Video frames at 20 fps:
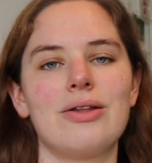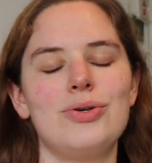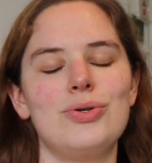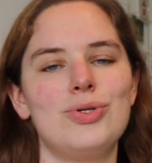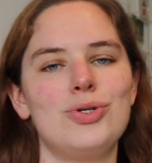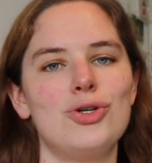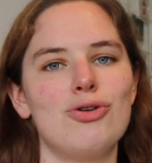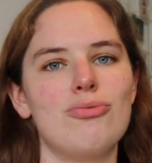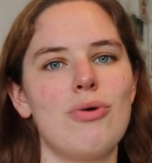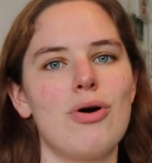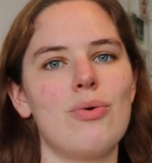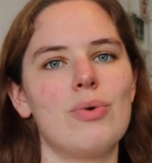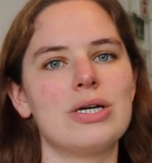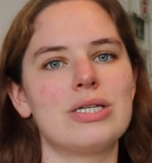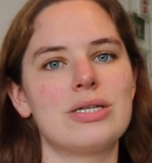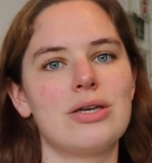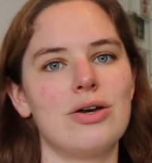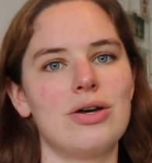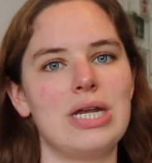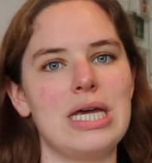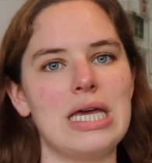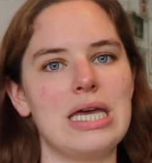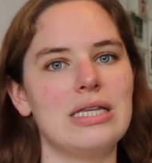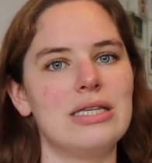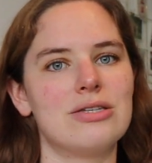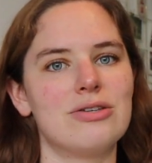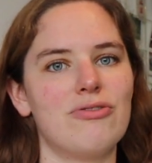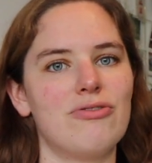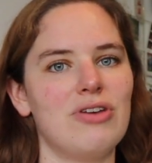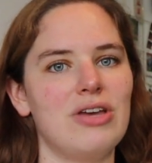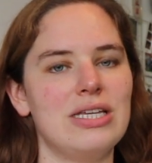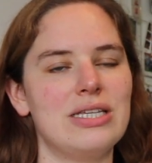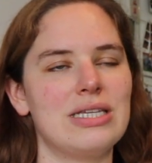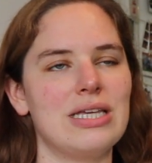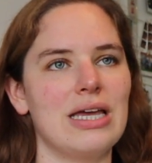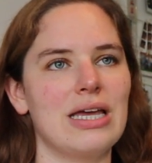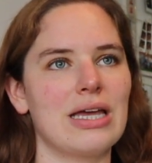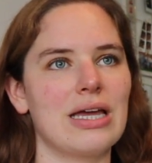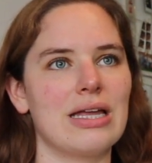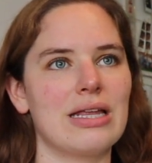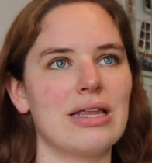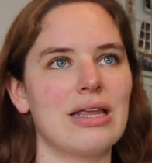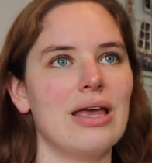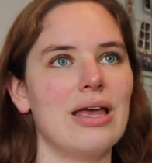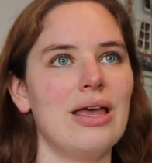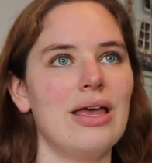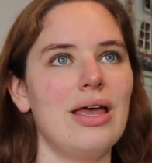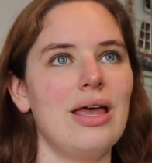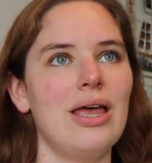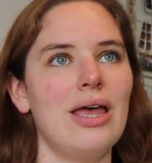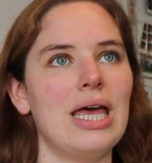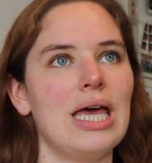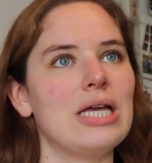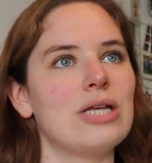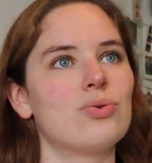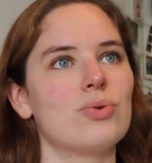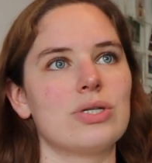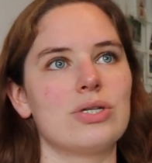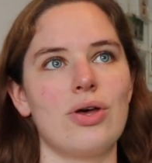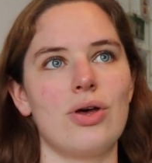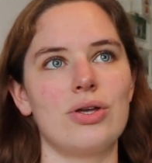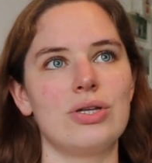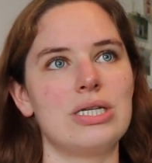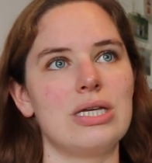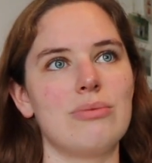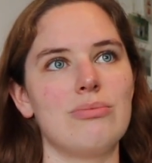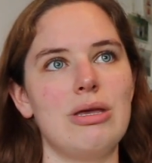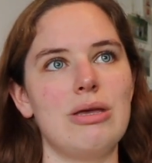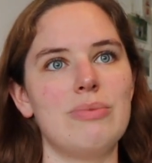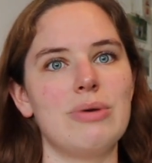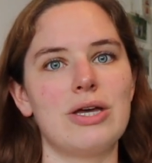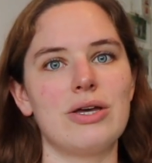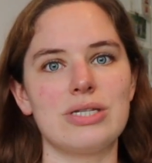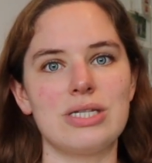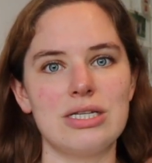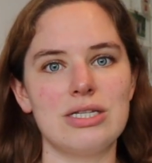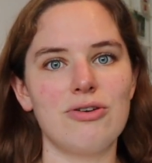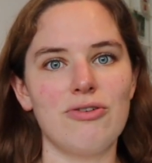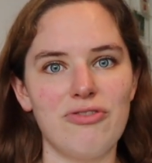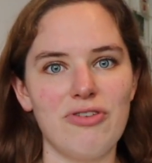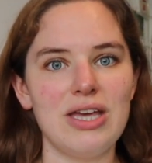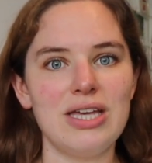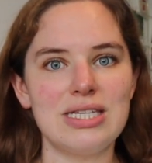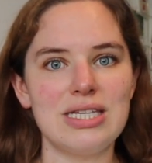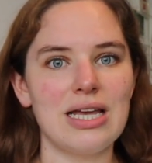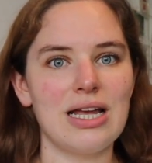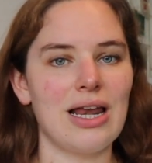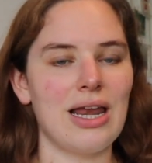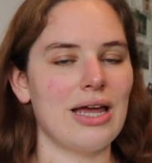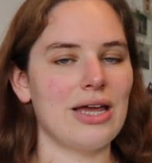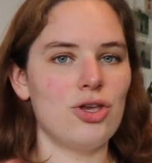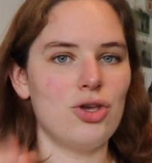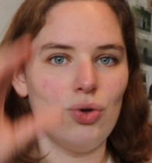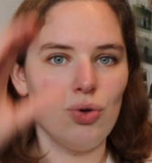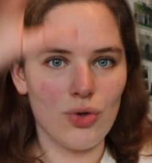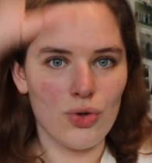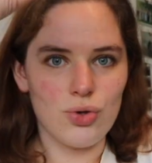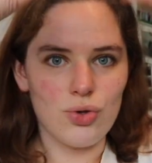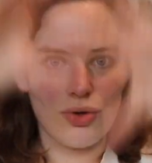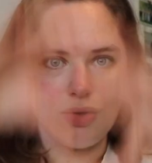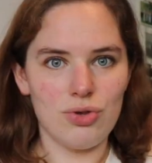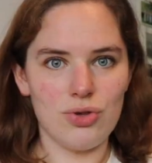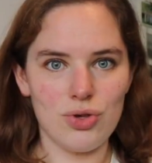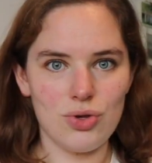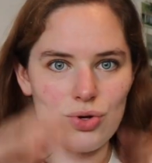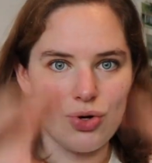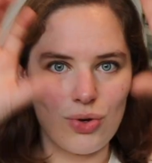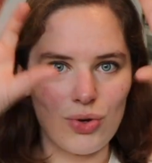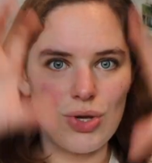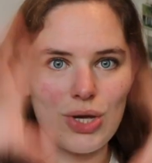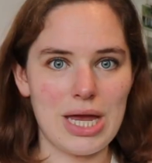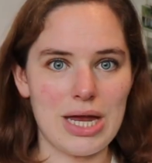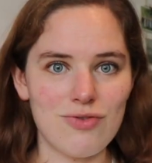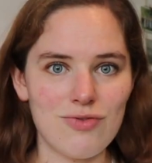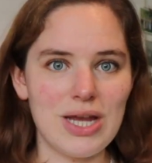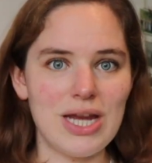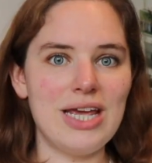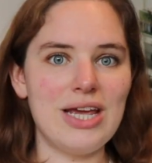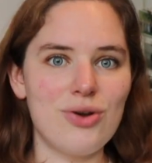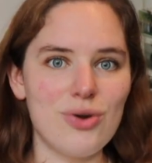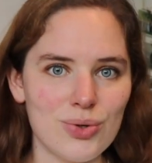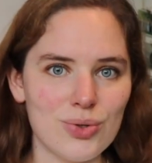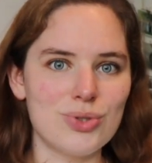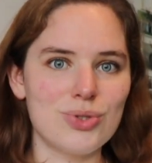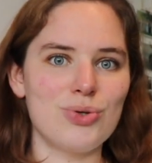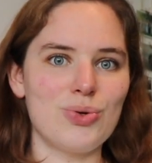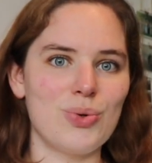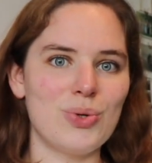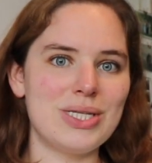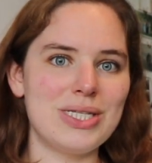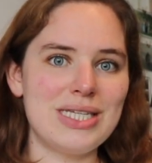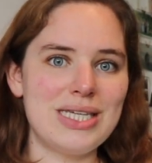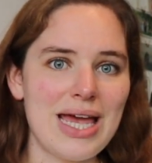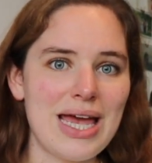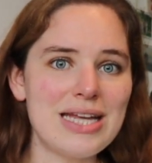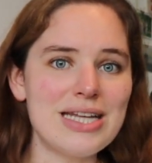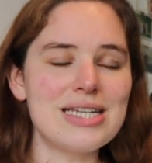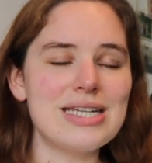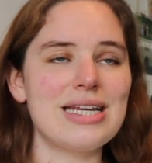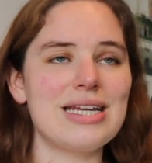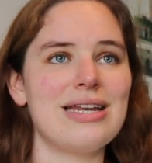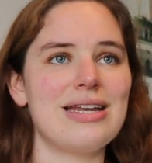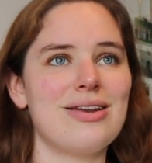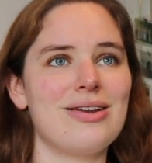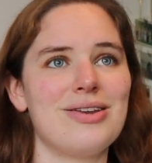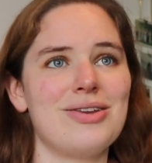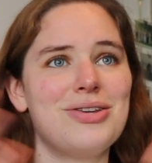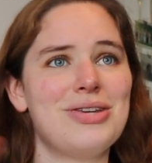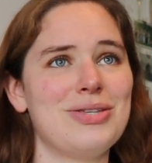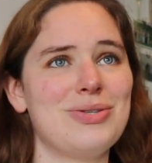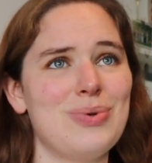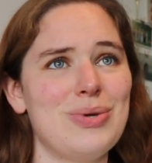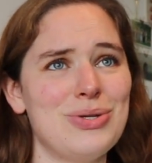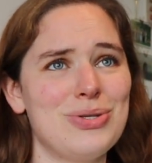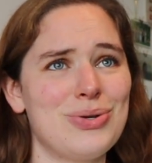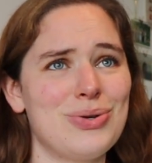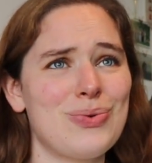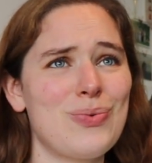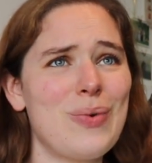YouTuber was cutting interfacing, and it was hurting me because interfacing, like, you know, you can really go towards the edge, and so you don't